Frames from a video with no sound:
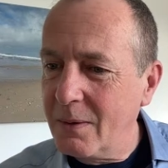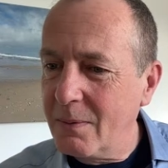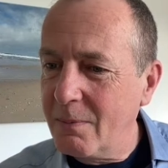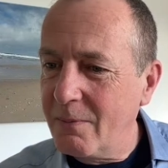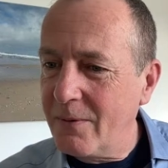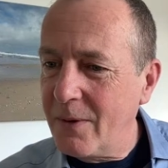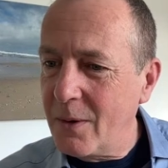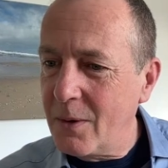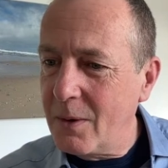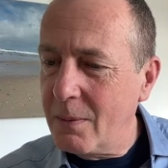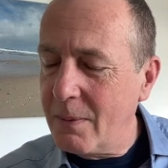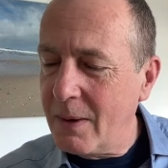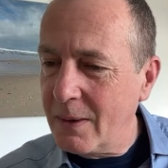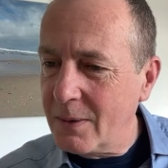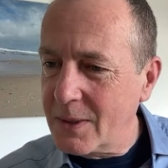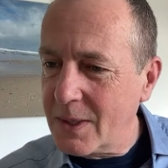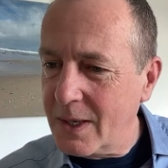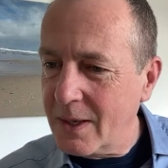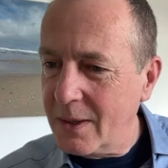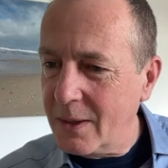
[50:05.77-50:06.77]
folk
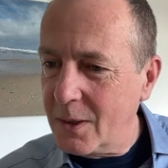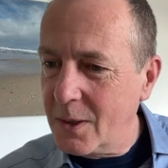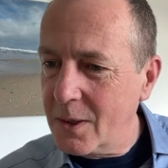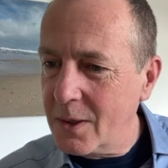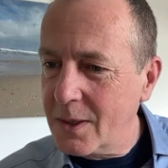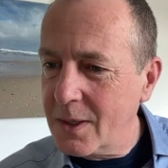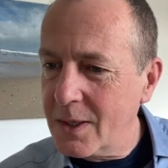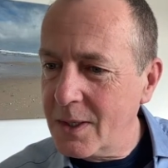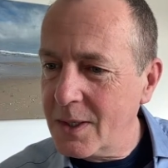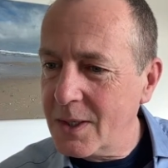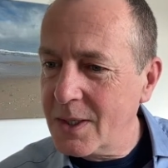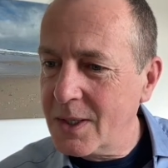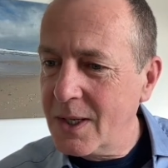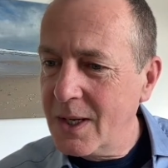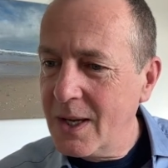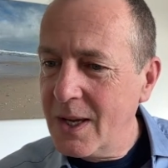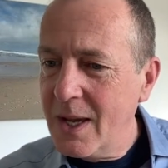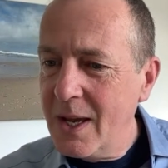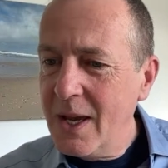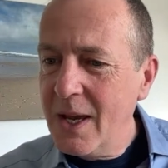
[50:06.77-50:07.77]
about the Gurkhas.
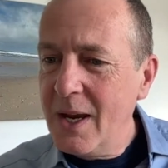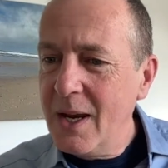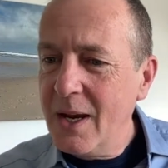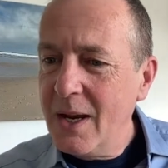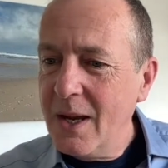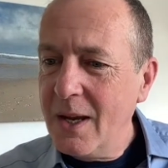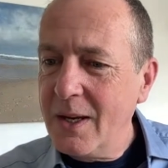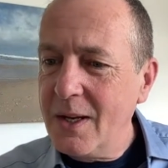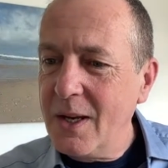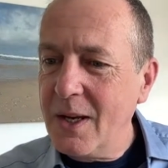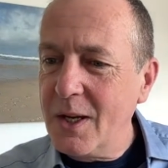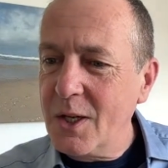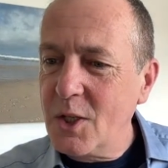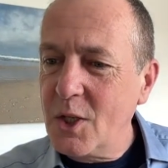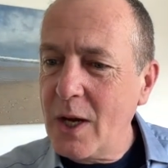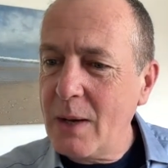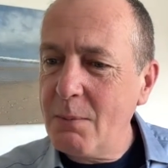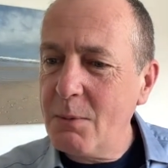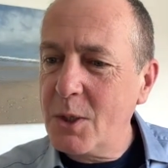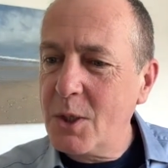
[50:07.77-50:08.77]

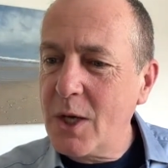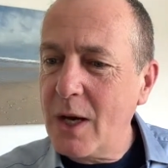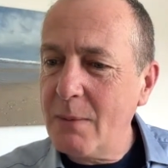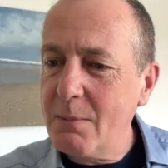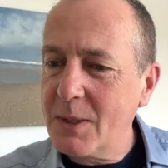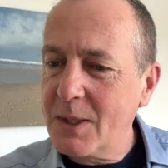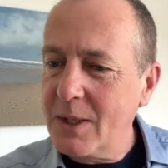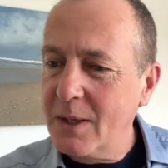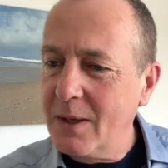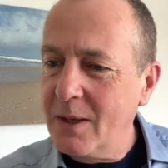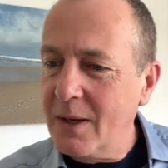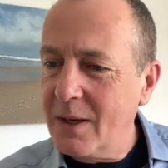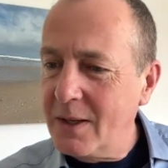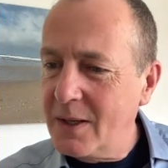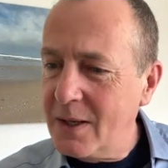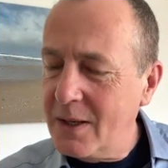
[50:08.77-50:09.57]
James Jameson,